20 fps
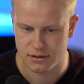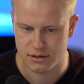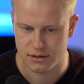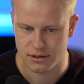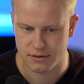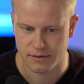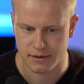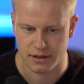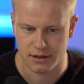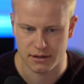
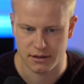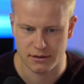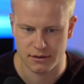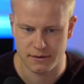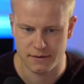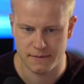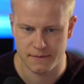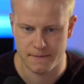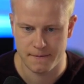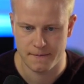There we
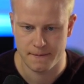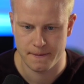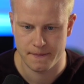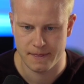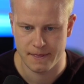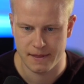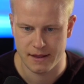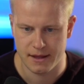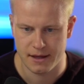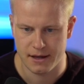go.
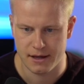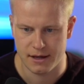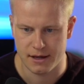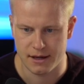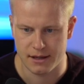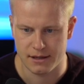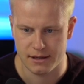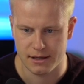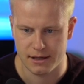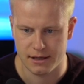
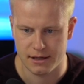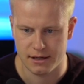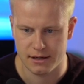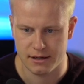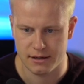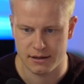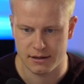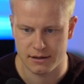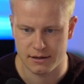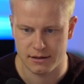And
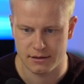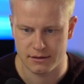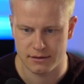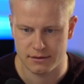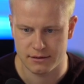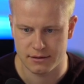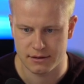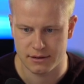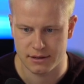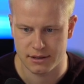then
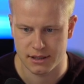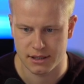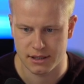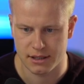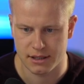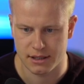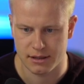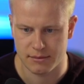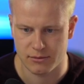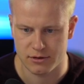
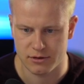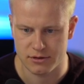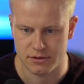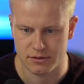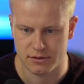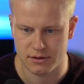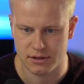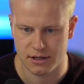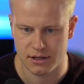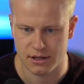uh, I'm also
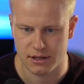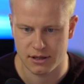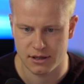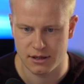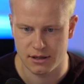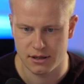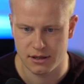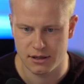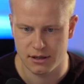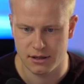going to
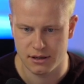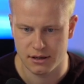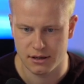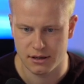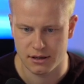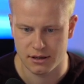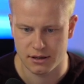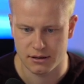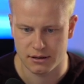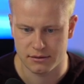
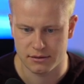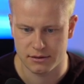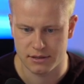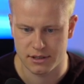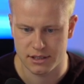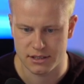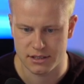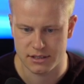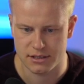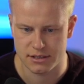clone
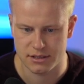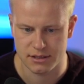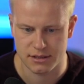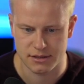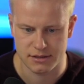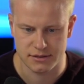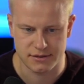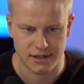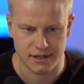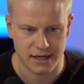this,
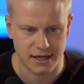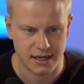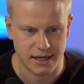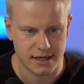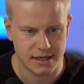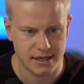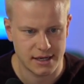drag it